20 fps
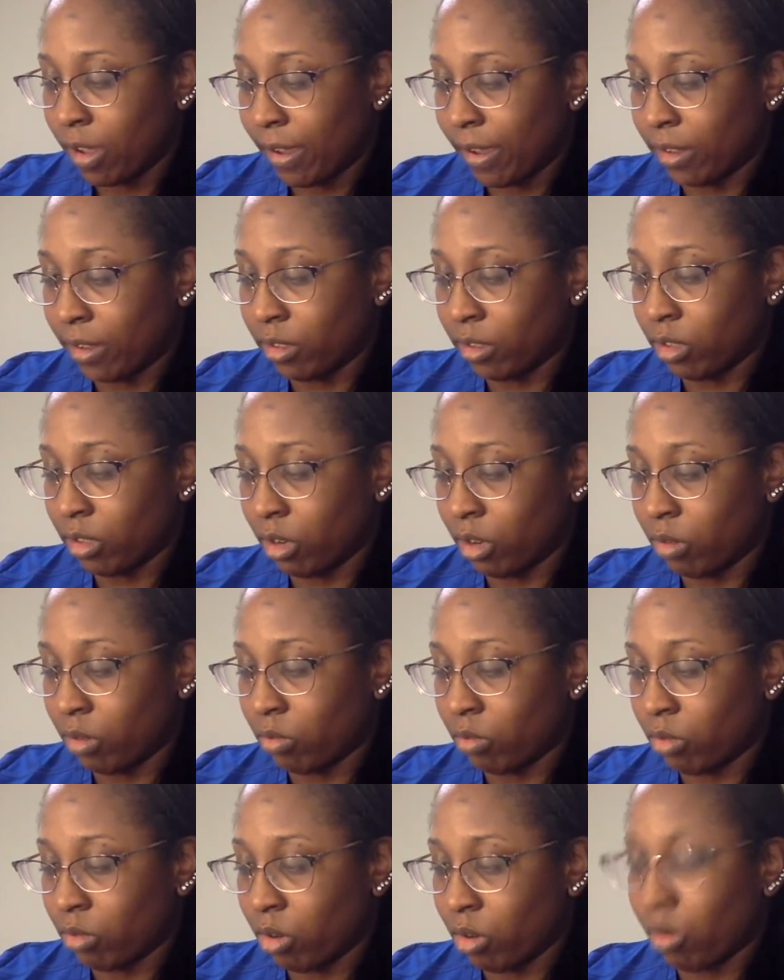I
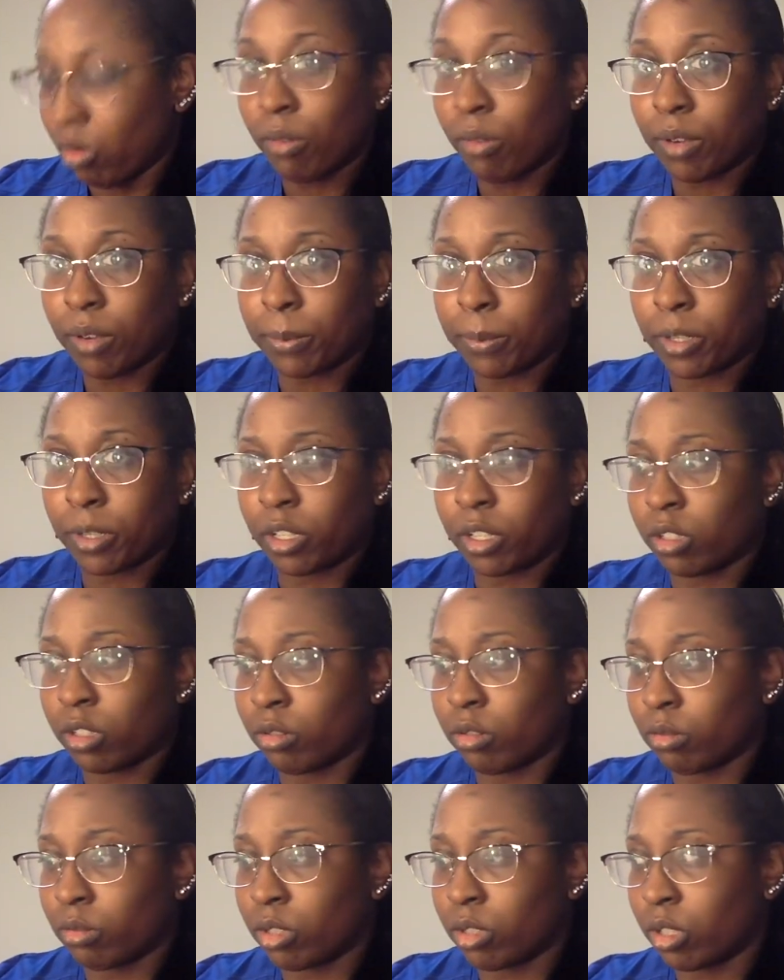don't know if I'm going to
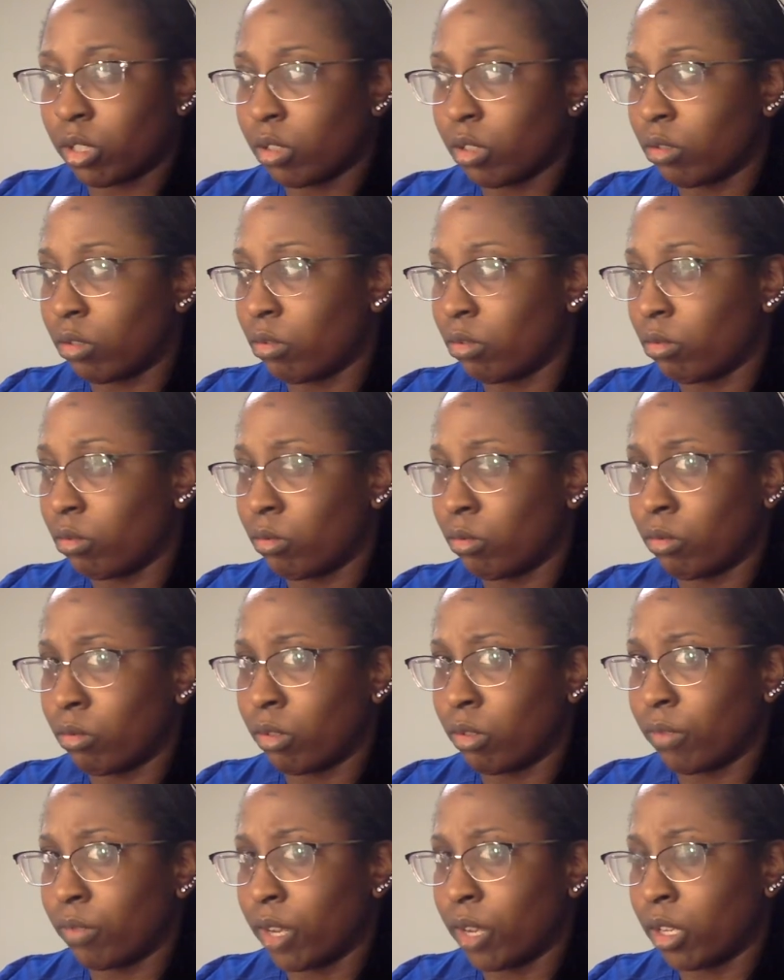use it or
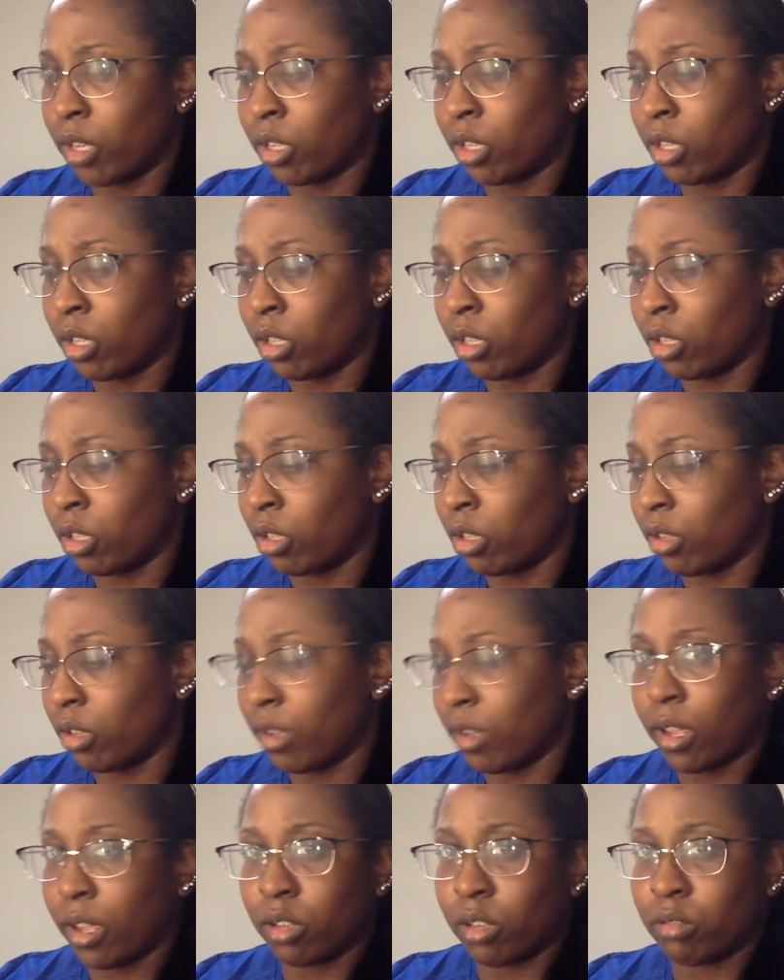if I need it.
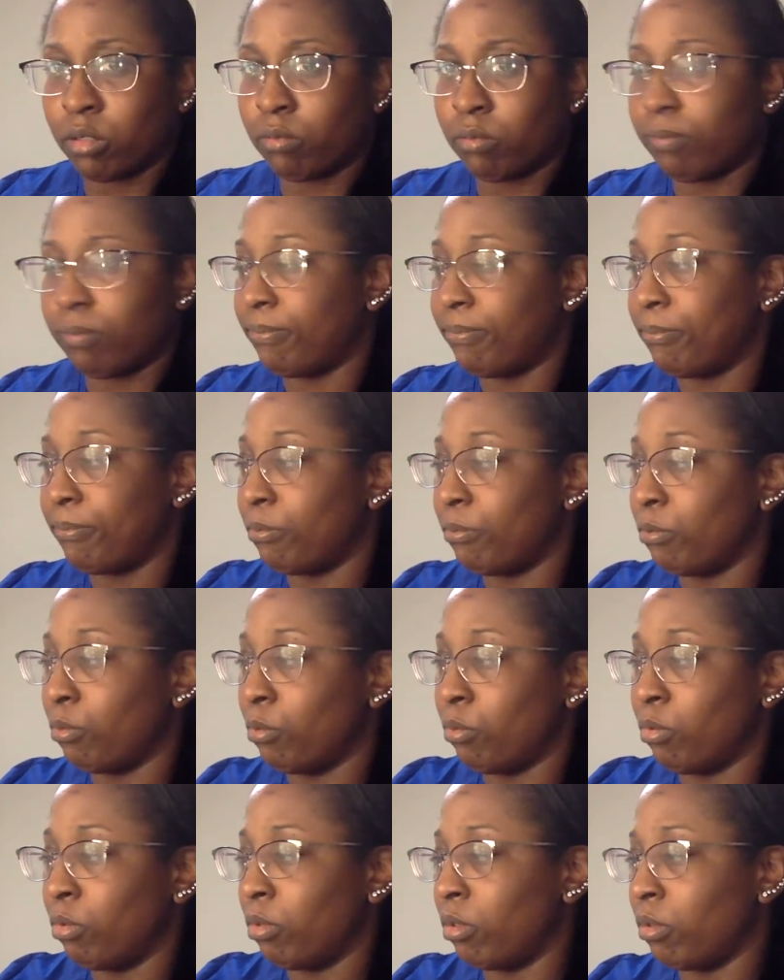I
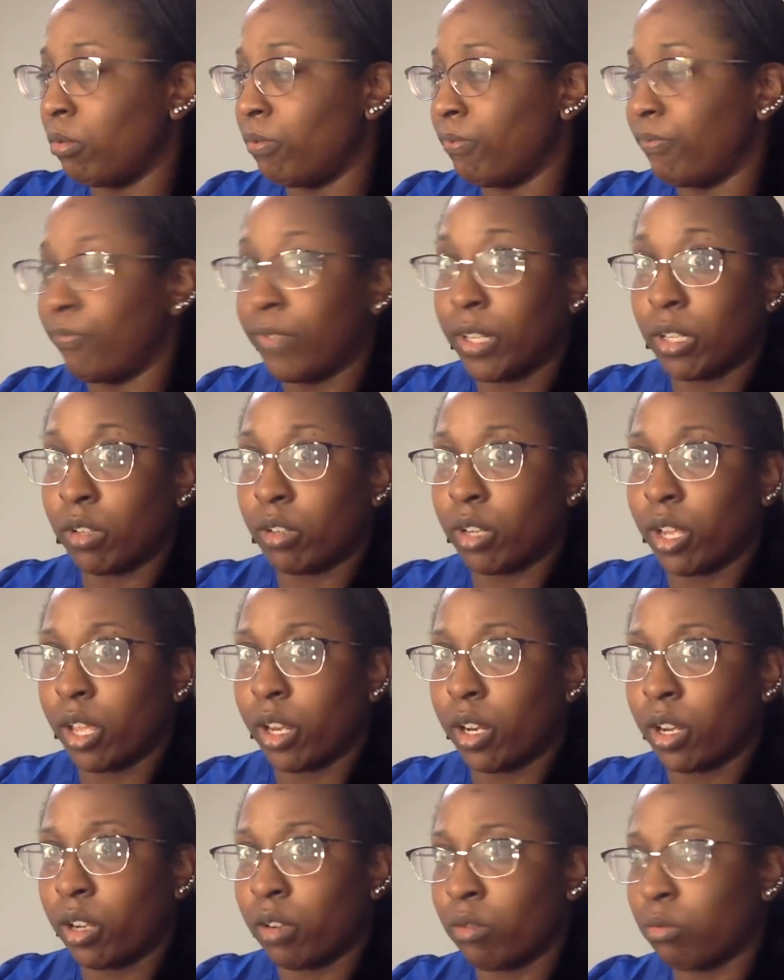will figure that
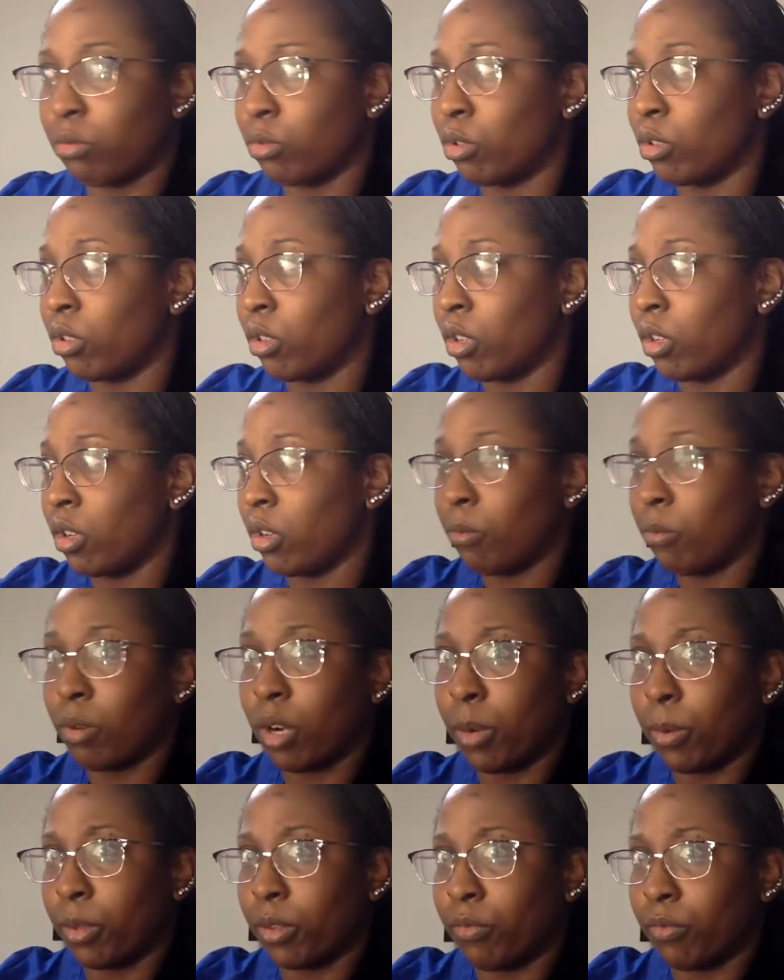out
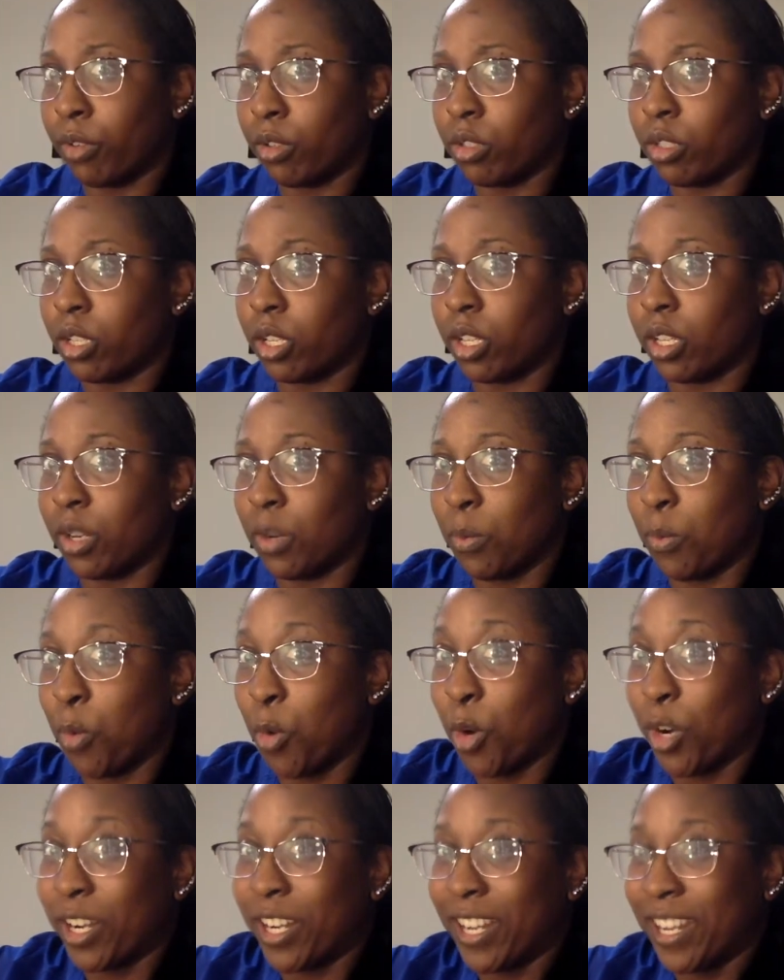probably first thing in the
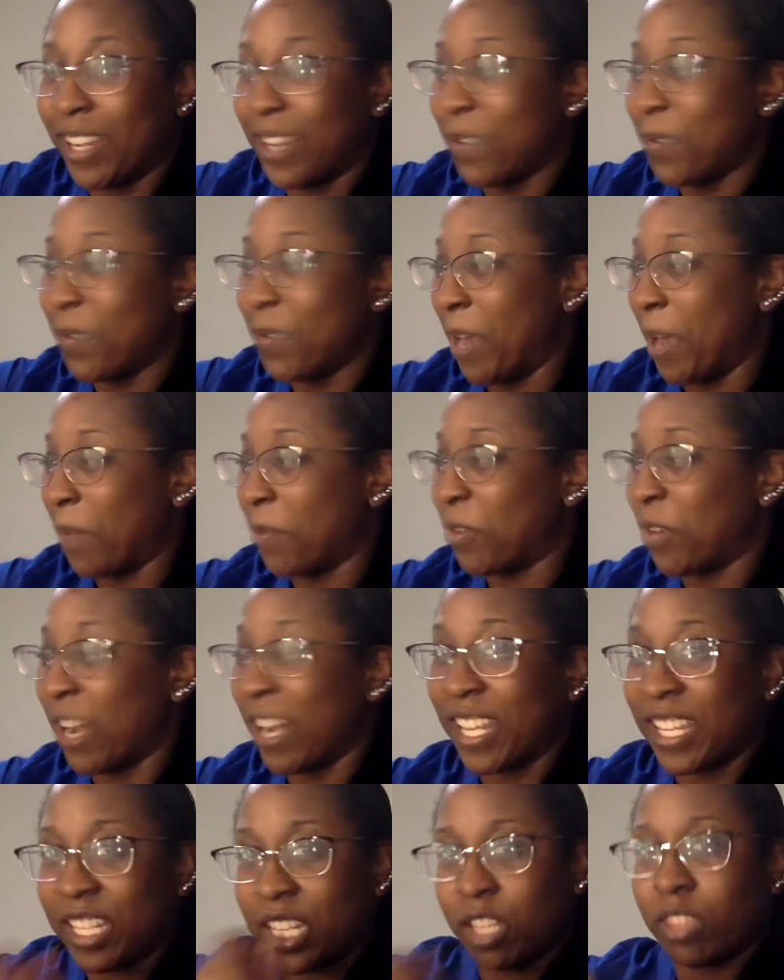morning when I'm trying
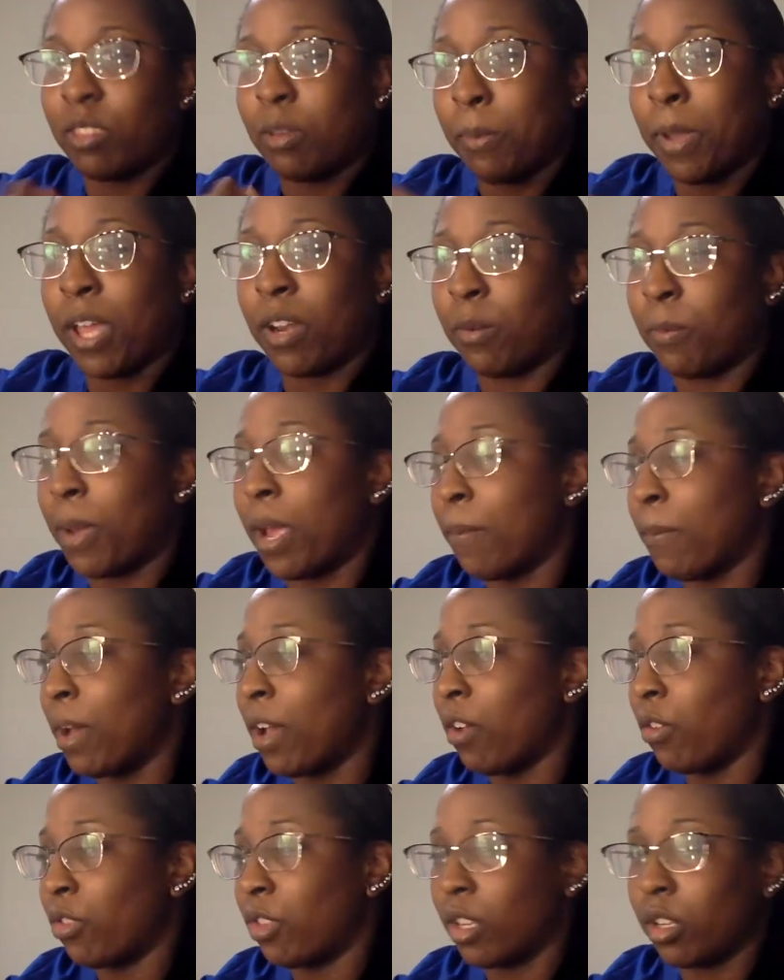to get them out of my
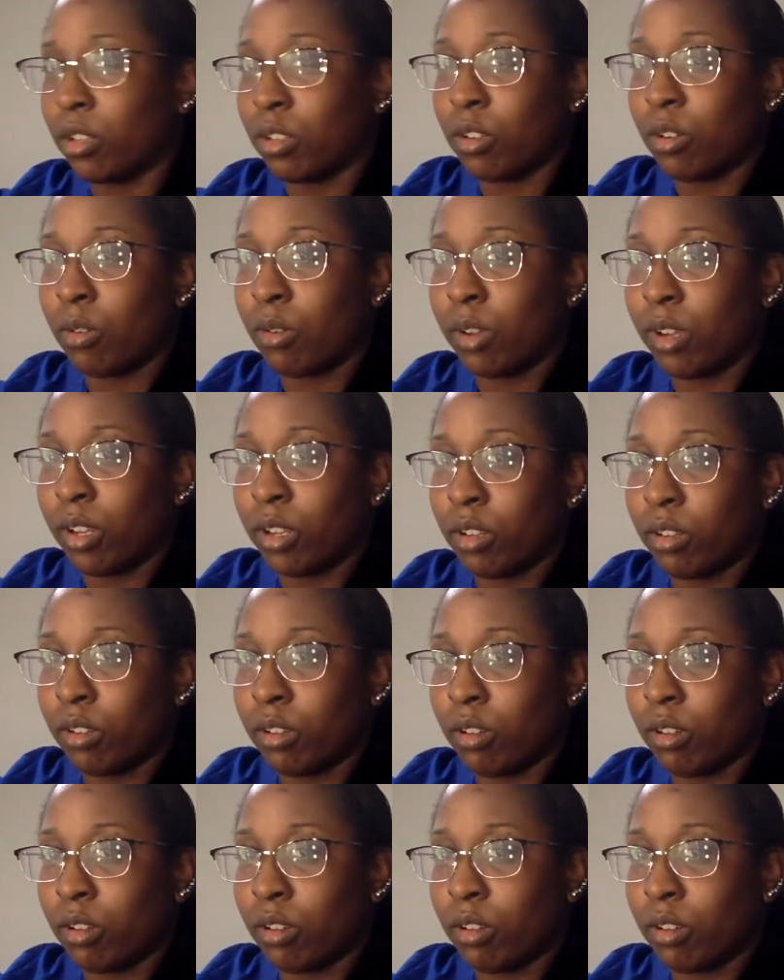mouth and going